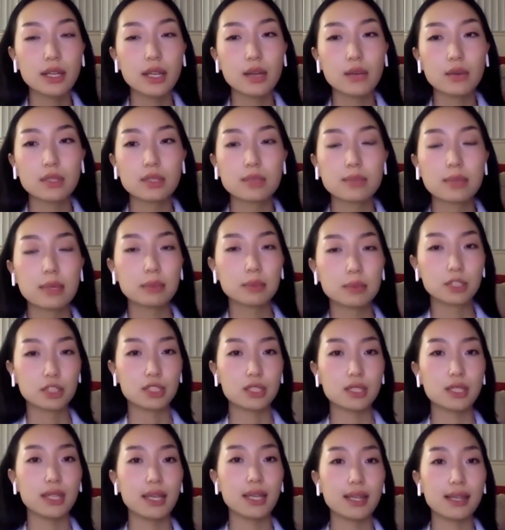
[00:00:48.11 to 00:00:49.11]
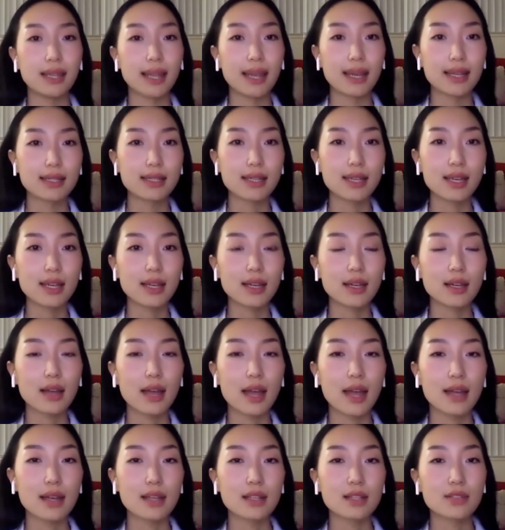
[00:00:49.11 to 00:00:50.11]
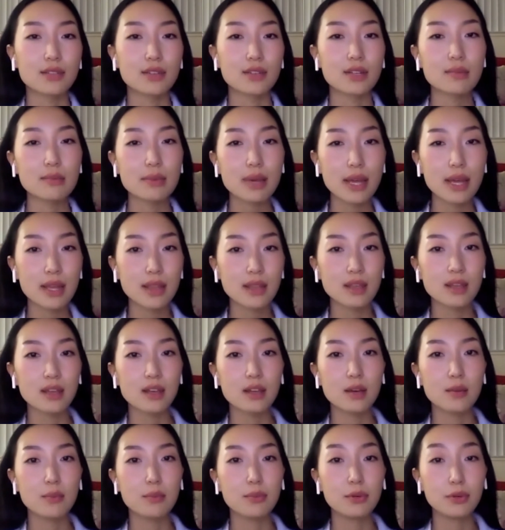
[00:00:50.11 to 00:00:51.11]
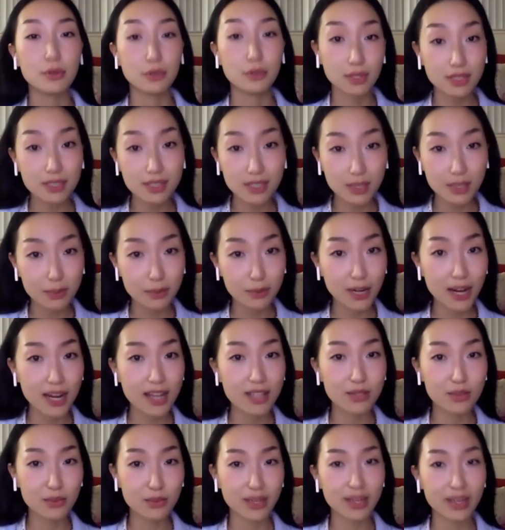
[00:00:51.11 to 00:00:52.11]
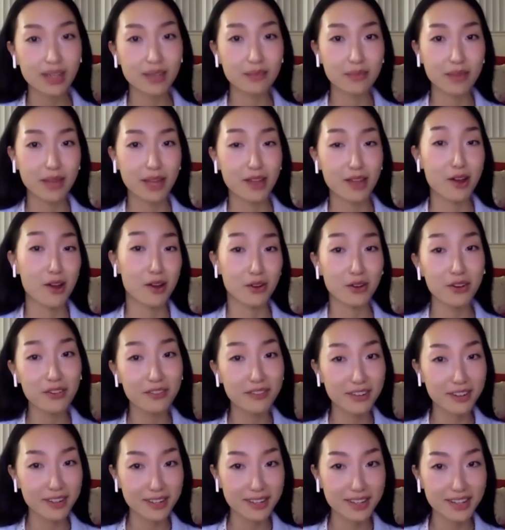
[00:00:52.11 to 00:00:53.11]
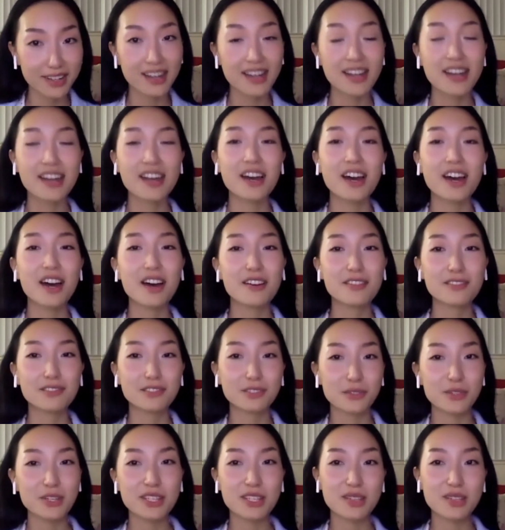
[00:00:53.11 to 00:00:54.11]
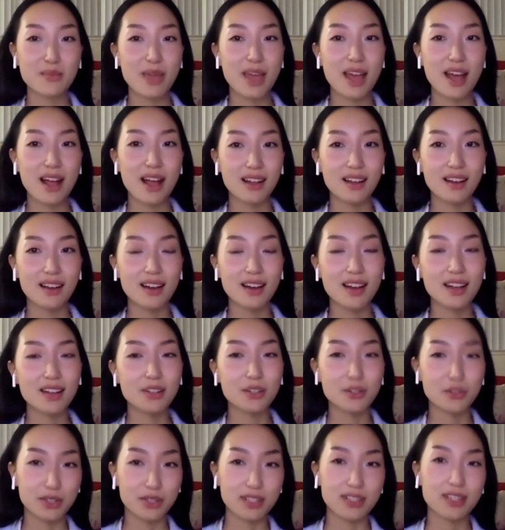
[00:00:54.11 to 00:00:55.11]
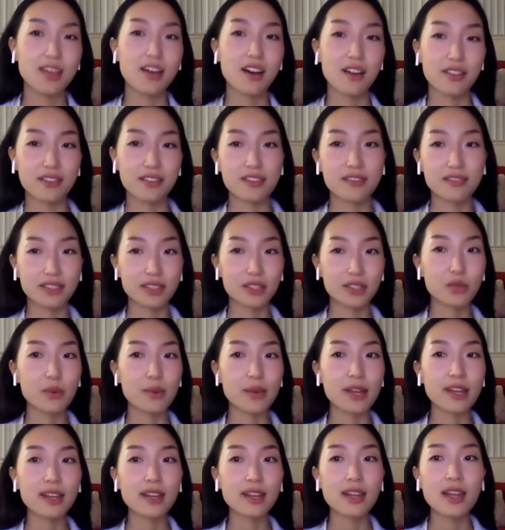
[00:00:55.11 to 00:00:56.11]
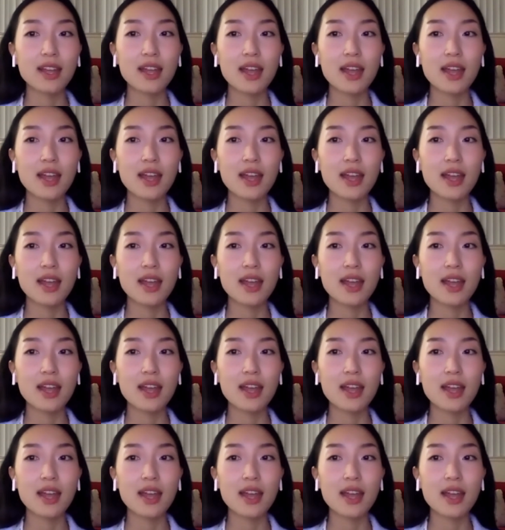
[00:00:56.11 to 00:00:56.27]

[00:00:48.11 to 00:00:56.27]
It was published in The Atlantic and it's written by the Pulitzer Prize winning biographer of Louisa May Alcott, who is the author of Little Women.